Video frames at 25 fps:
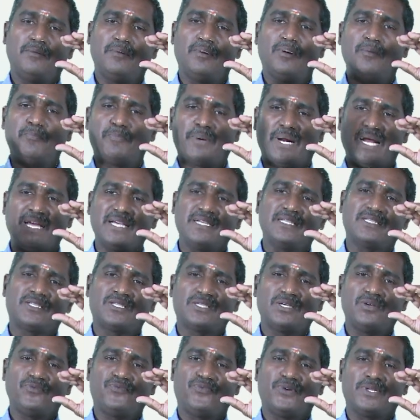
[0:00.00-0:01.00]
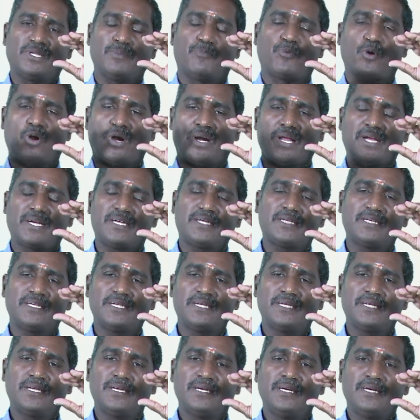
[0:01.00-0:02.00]
price for the product,
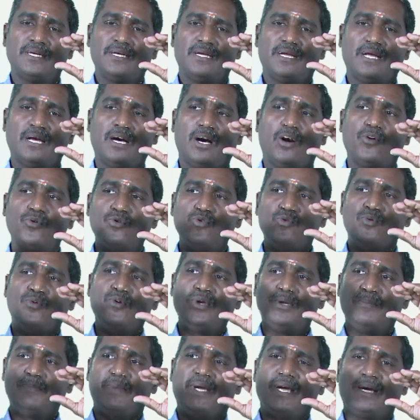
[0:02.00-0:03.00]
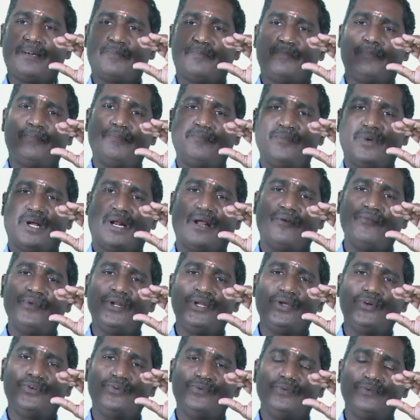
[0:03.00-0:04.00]
and how do we make
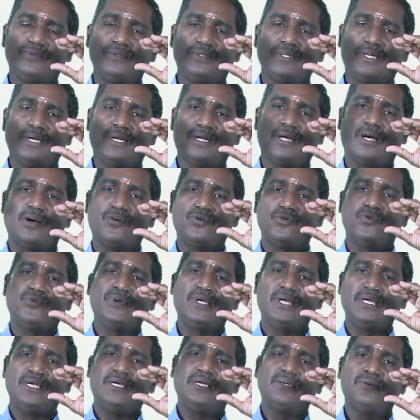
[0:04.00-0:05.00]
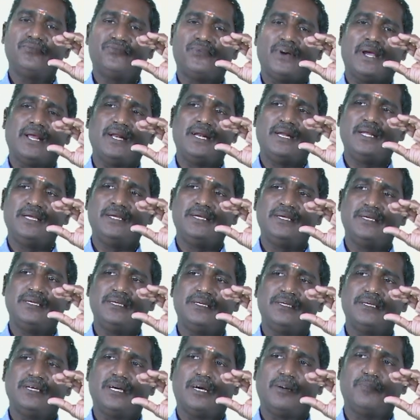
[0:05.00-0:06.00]
revenue, and how do we finally
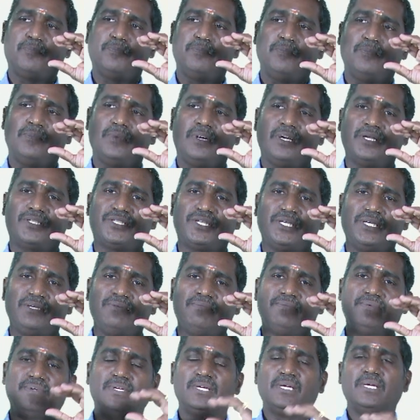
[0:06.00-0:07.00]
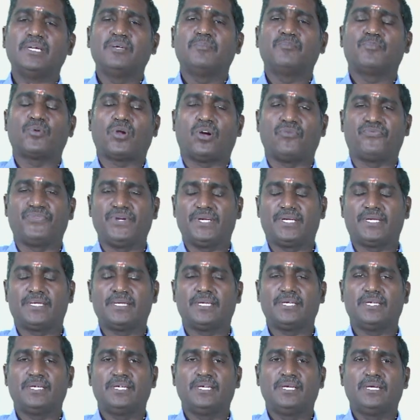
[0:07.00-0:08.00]
achieve profit.
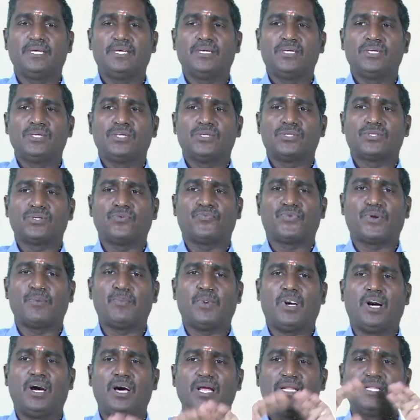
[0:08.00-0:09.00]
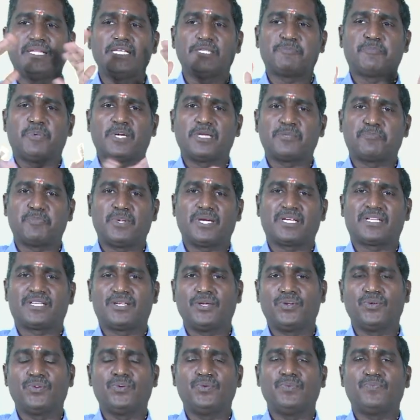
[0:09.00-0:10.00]
So from all this
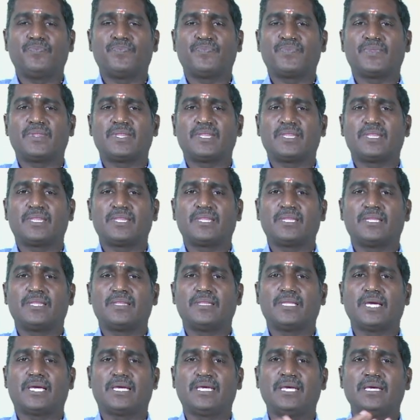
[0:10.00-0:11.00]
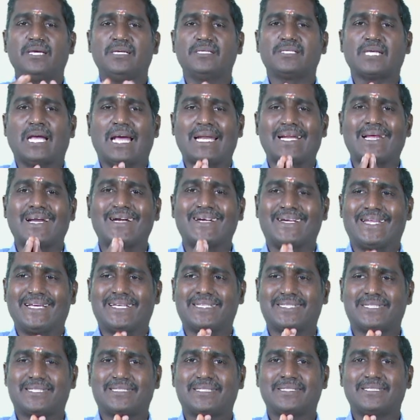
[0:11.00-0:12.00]
perspective, the key is
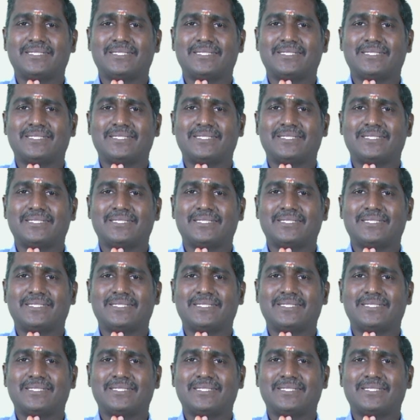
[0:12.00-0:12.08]
analytics,